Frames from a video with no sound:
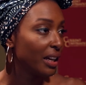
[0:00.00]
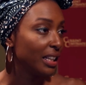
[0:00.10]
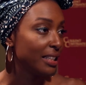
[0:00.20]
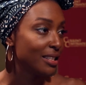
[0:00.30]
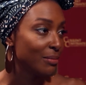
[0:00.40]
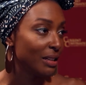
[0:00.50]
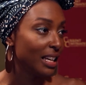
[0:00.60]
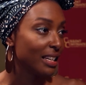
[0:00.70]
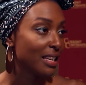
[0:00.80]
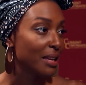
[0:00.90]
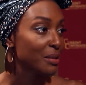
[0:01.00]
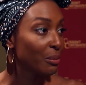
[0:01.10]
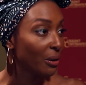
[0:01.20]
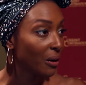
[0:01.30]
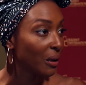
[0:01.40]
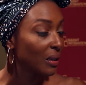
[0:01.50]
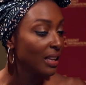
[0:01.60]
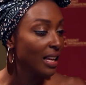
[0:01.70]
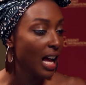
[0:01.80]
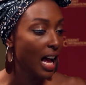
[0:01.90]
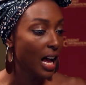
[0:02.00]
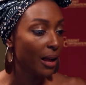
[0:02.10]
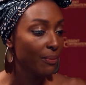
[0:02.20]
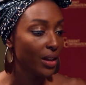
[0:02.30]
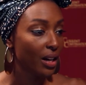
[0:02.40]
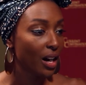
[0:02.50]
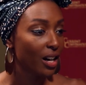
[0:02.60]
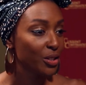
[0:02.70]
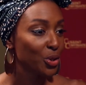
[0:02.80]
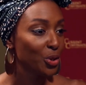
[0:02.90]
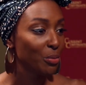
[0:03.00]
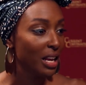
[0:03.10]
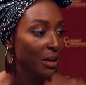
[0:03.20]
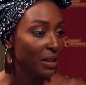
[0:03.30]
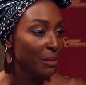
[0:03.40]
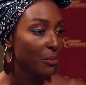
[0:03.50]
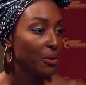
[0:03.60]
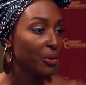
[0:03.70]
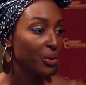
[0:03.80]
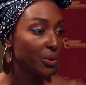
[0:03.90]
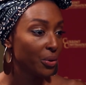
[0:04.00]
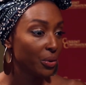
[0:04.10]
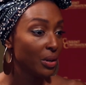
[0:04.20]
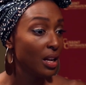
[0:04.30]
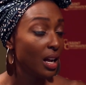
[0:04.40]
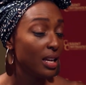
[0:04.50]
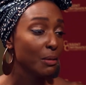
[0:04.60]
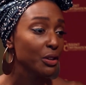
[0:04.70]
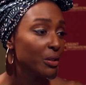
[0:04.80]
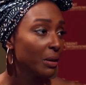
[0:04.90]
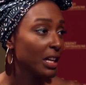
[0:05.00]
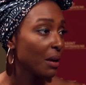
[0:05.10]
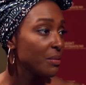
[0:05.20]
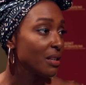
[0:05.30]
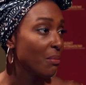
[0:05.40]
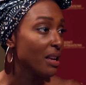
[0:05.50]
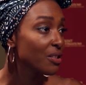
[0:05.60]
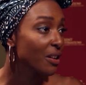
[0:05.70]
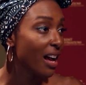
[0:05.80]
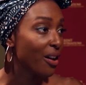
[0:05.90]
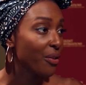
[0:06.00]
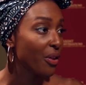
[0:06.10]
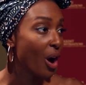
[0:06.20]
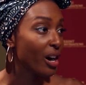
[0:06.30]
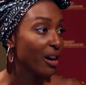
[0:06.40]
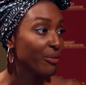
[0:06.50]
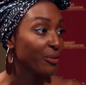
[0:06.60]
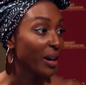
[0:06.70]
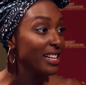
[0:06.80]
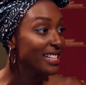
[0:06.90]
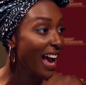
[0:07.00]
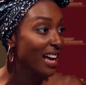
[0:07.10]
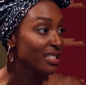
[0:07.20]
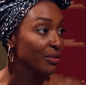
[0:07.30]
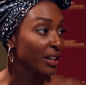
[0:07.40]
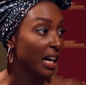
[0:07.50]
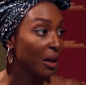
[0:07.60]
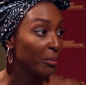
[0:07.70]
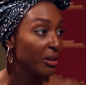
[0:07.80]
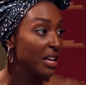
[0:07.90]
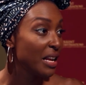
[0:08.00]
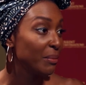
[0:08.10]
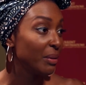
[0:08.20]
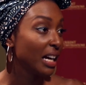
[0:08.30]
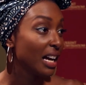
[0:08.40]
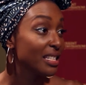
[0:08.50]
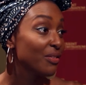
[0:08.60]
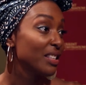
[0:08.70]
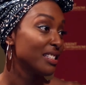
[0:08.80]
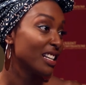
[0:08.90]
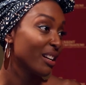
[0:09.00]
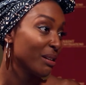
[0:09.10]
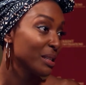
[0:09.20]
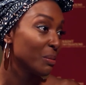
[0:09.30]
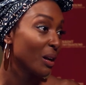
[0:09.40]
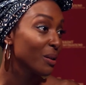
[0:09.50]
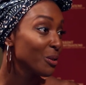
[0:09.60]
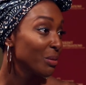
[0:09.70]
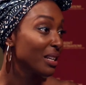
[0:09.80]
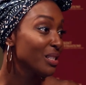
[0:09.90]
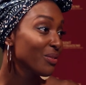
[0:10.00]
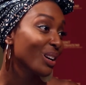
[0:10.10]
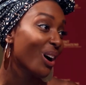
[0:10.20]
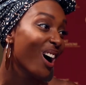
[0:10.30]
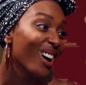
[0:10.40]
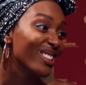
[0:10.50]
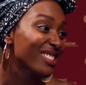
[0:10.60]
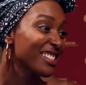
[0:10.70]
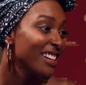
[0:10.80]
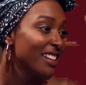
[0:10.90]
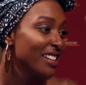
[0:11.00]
It needs to be accessible. There are too many people who, especially when it comes to mental health, are afraid to ask for help because of the stigmas, but also because of the cost.